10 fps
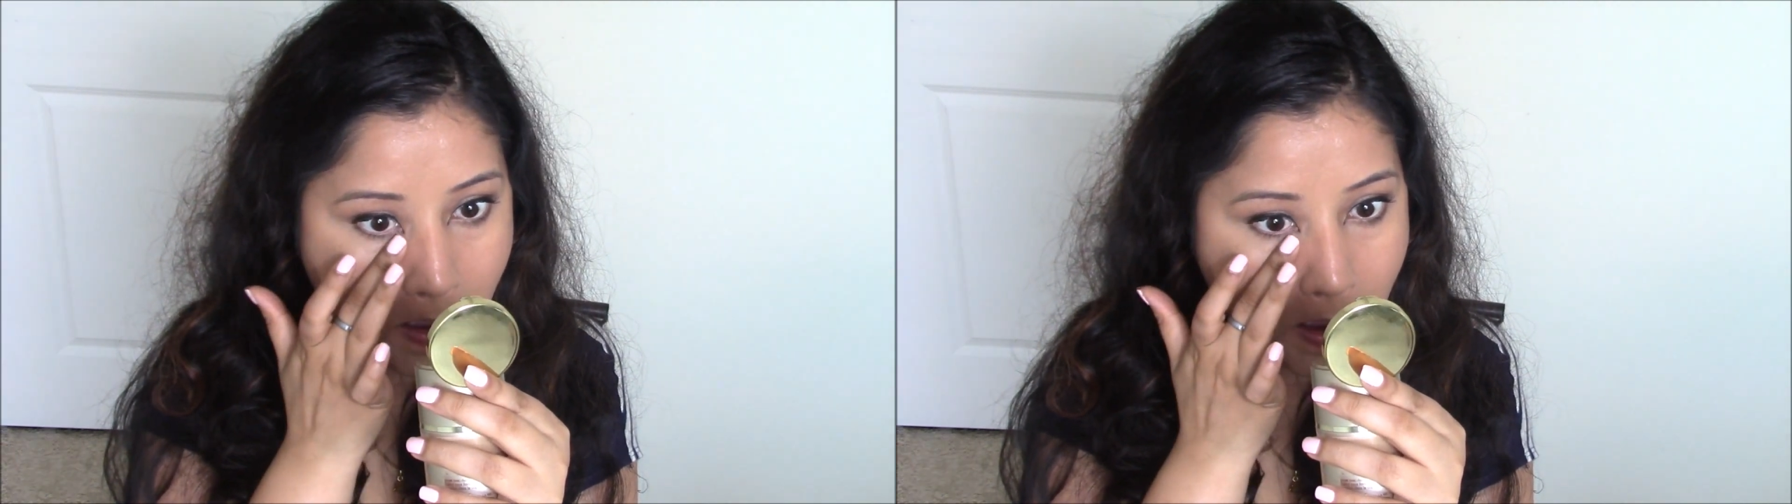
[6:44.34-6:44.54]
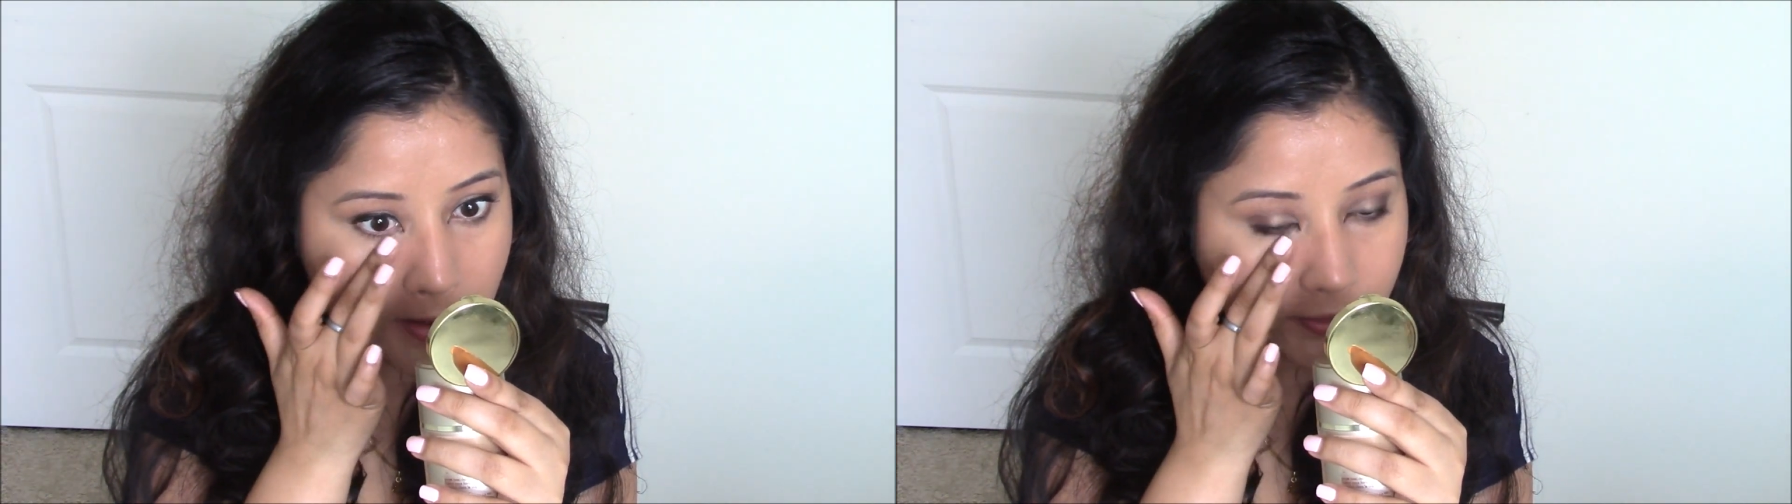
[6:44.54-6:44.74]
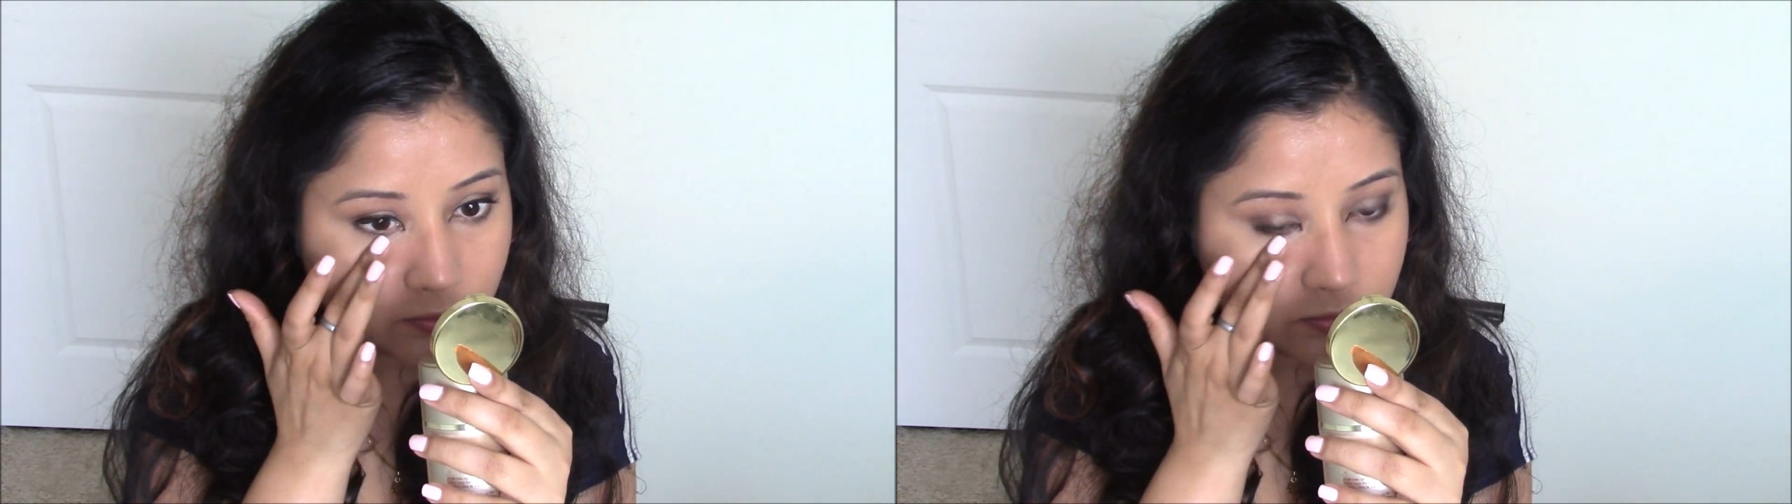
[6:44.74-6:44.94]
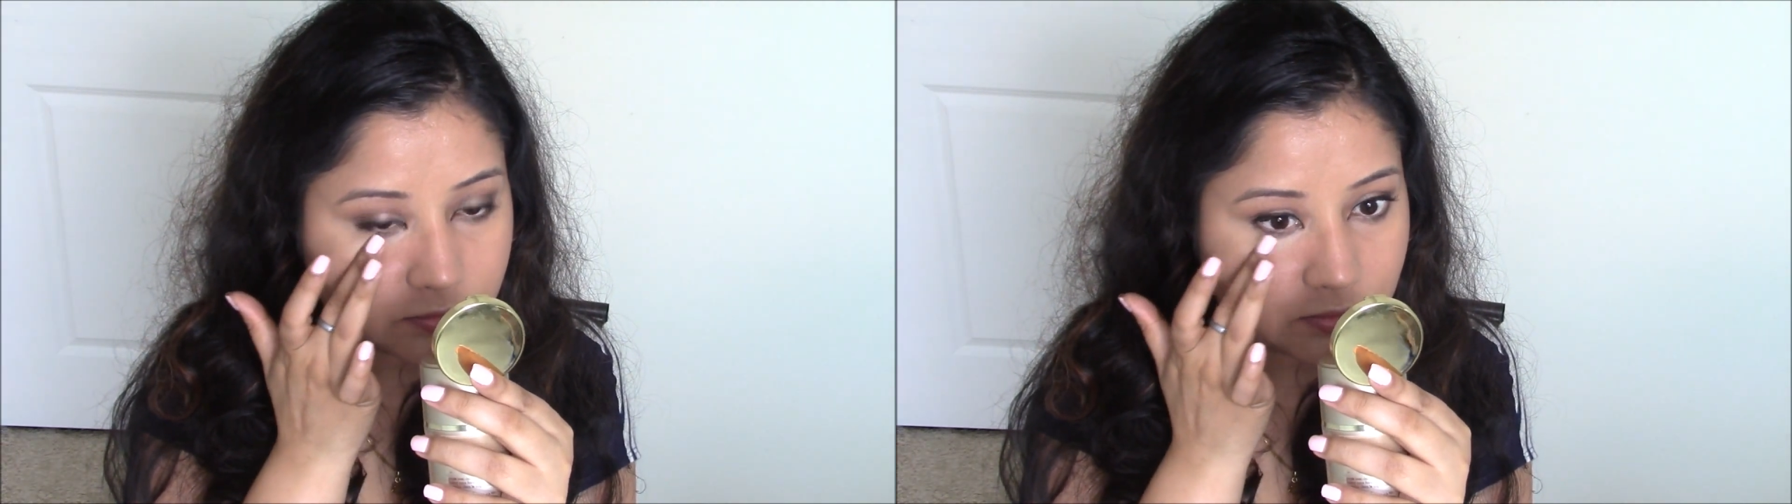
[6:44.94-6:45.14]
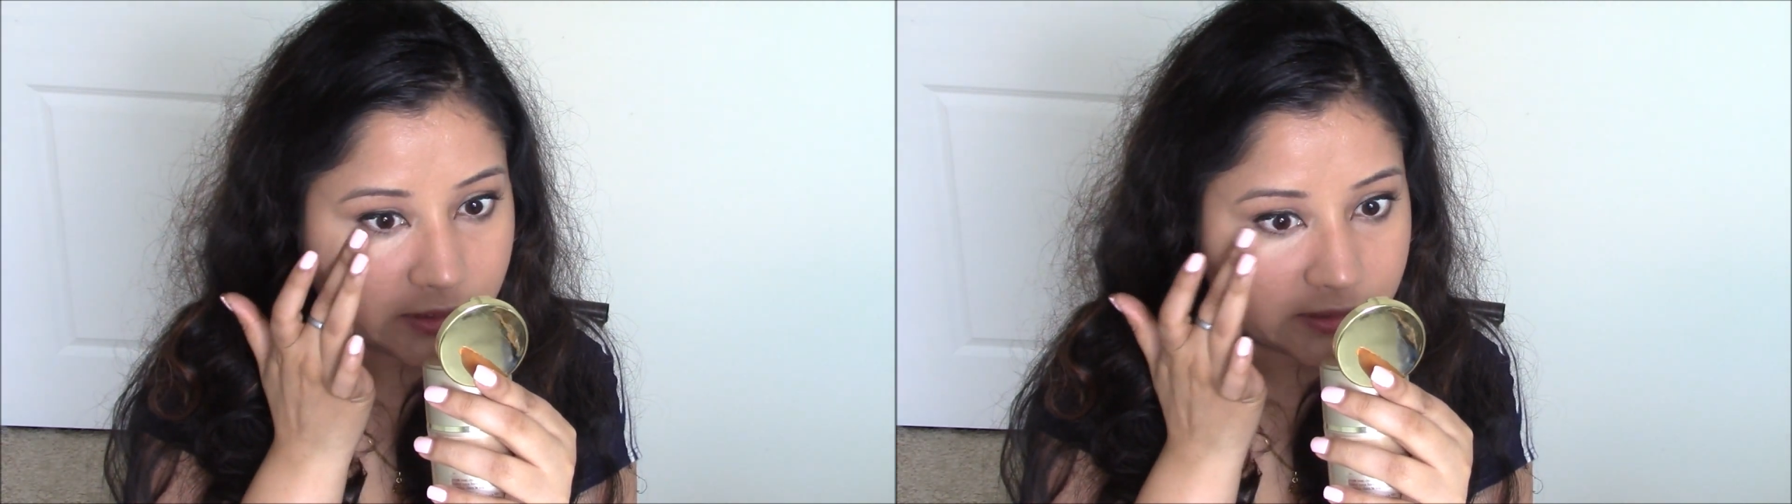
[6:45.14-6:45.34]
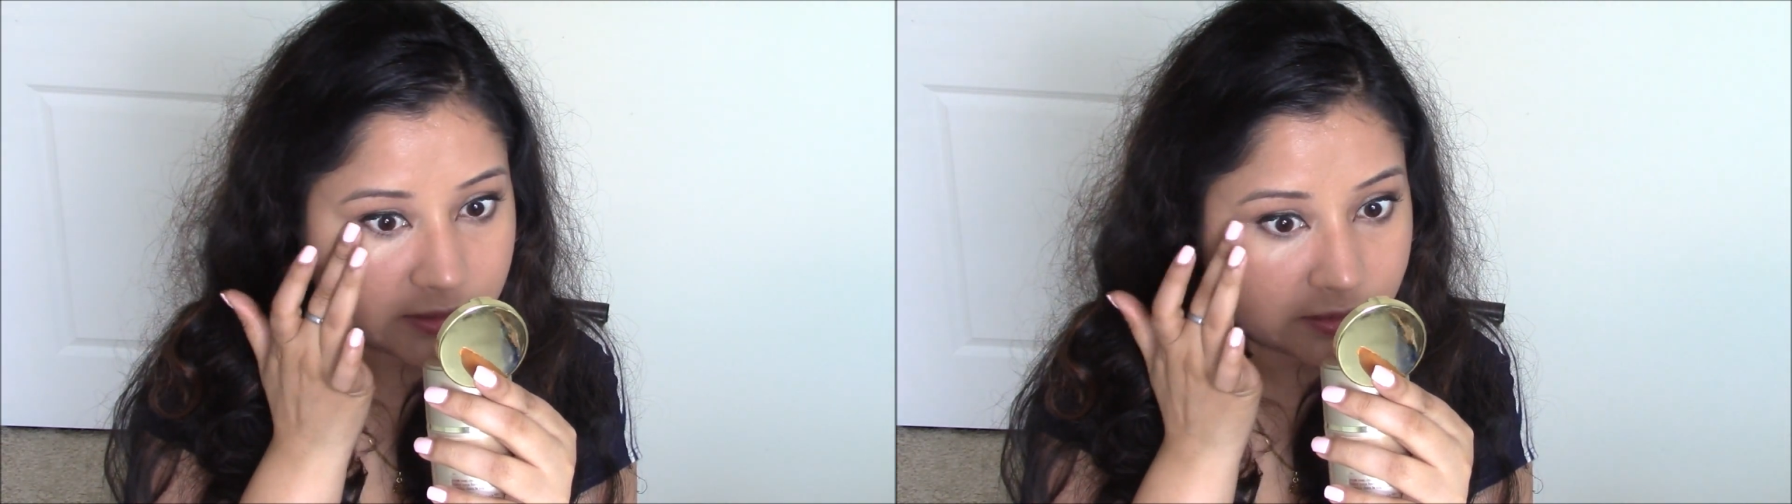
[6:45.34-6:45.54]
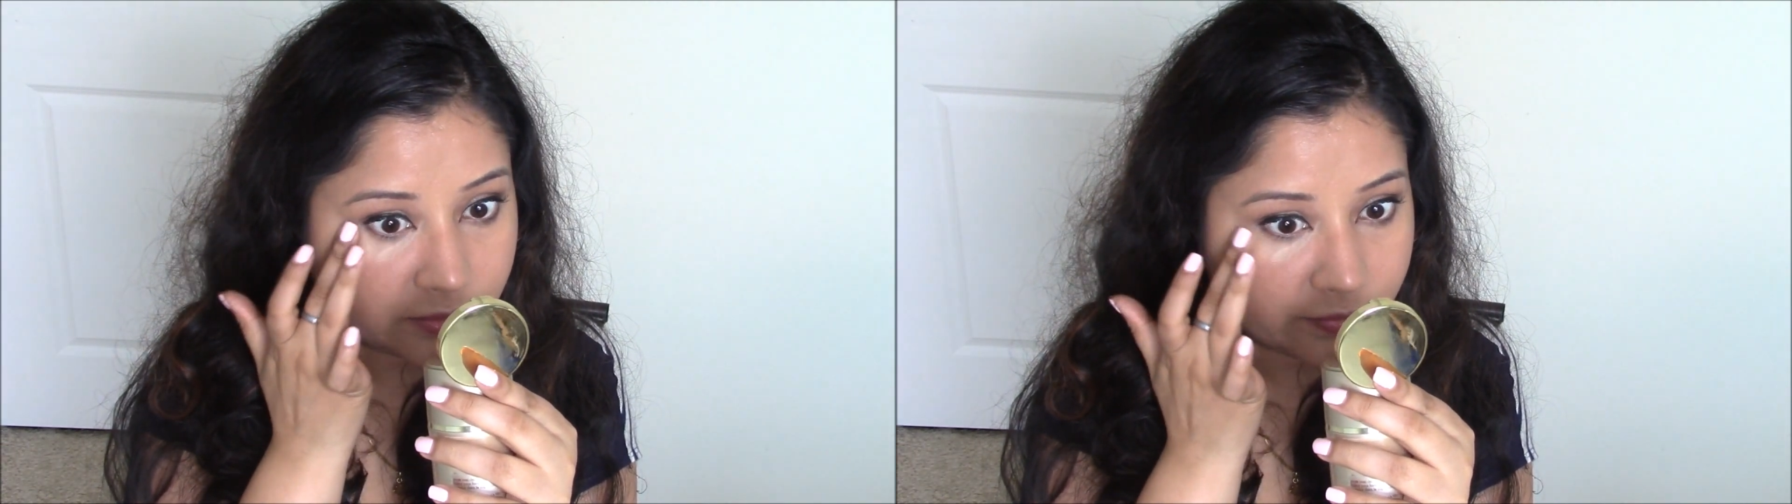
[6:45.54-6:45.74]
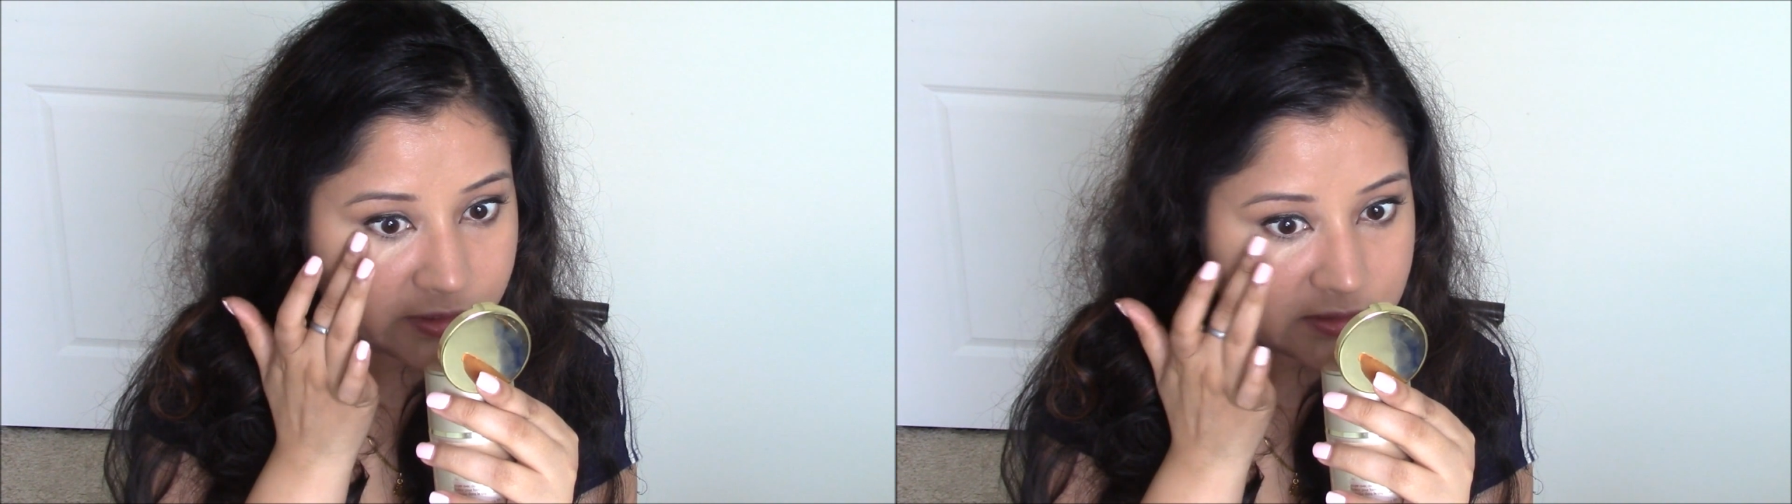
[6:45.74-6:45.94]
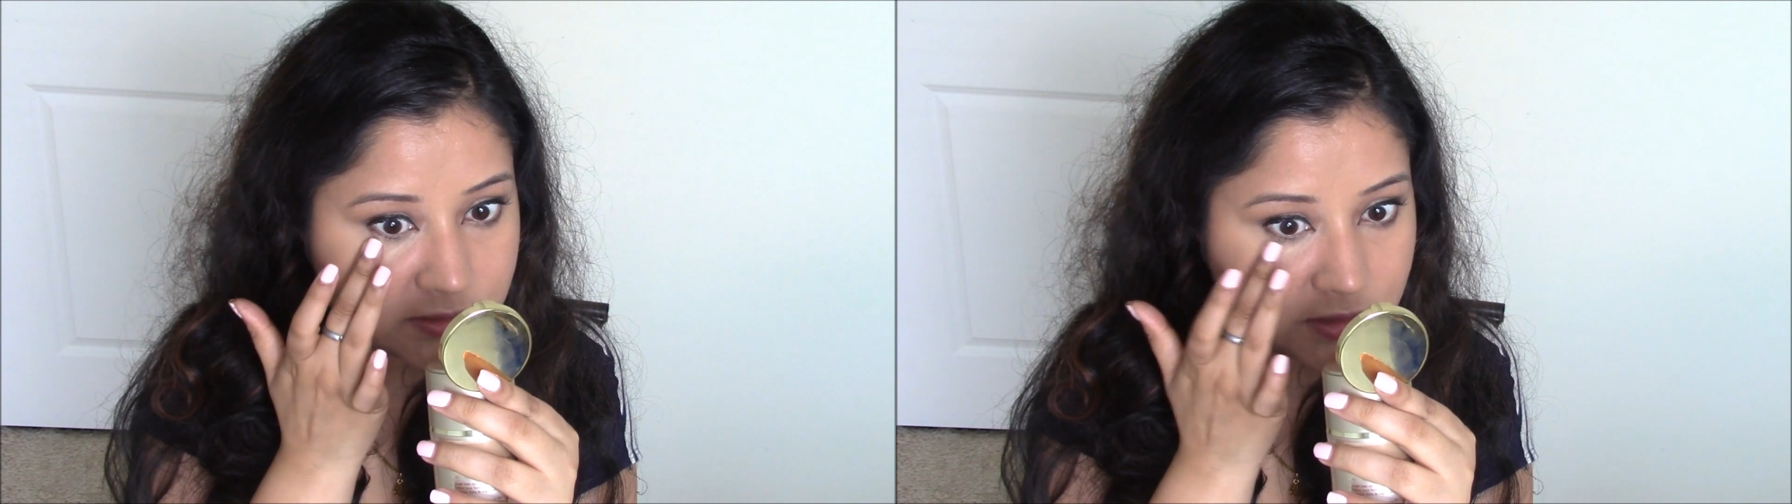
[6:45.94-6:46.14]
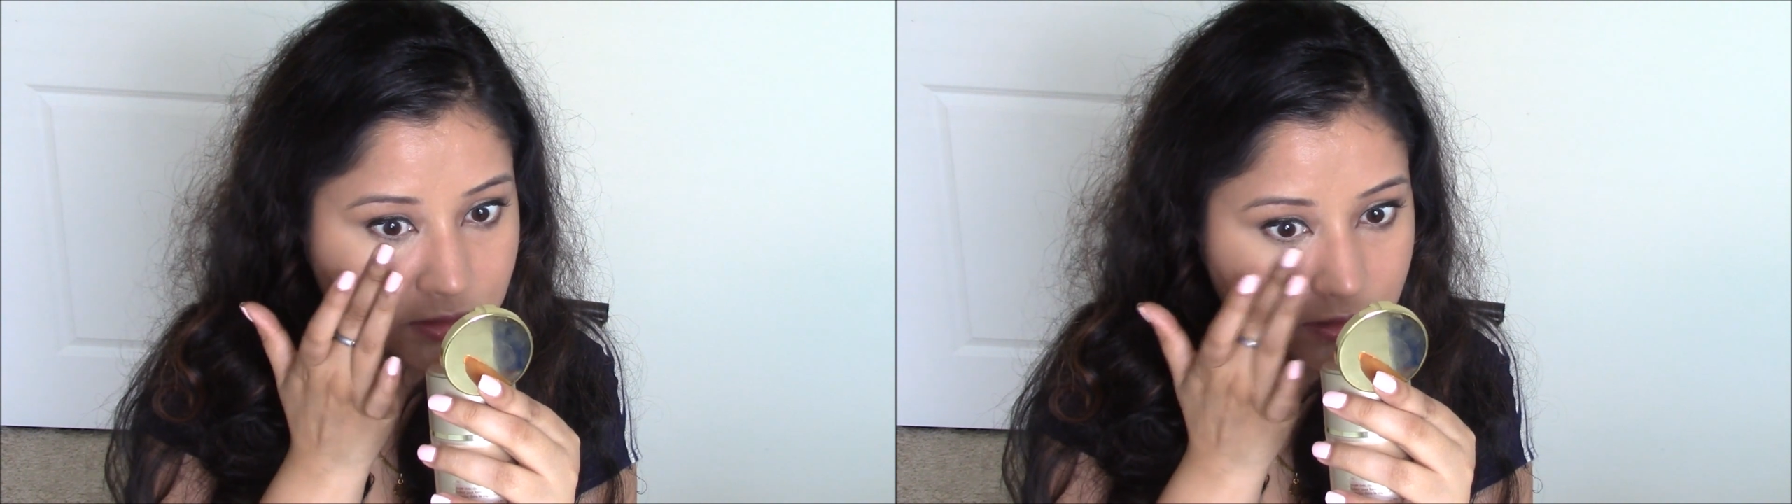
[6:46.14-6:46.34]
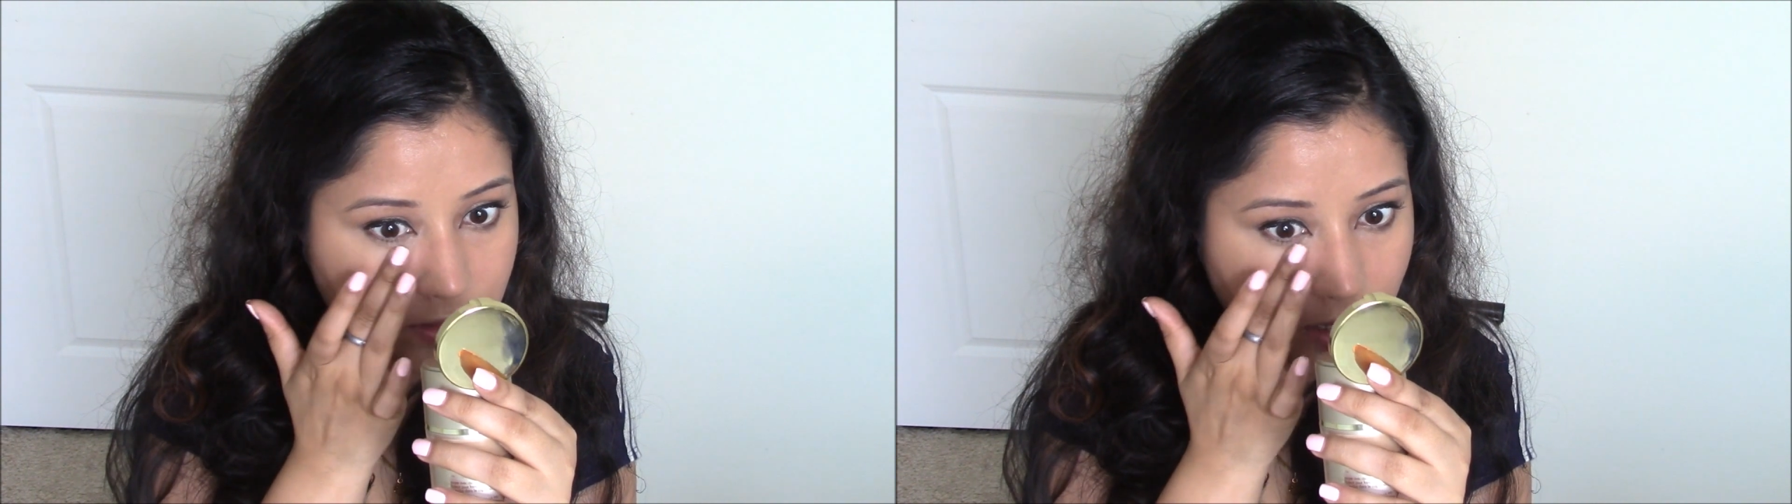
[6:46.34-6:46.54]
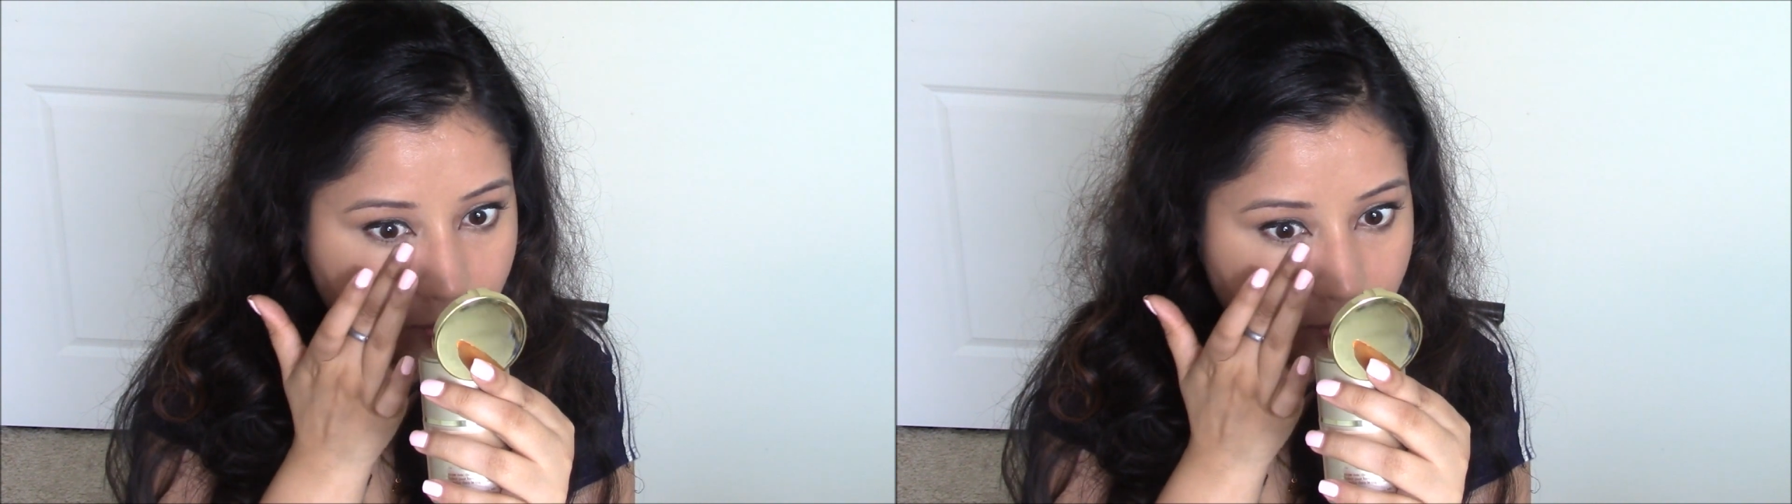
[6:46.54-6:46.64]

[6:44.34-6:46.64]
I don't do like crazy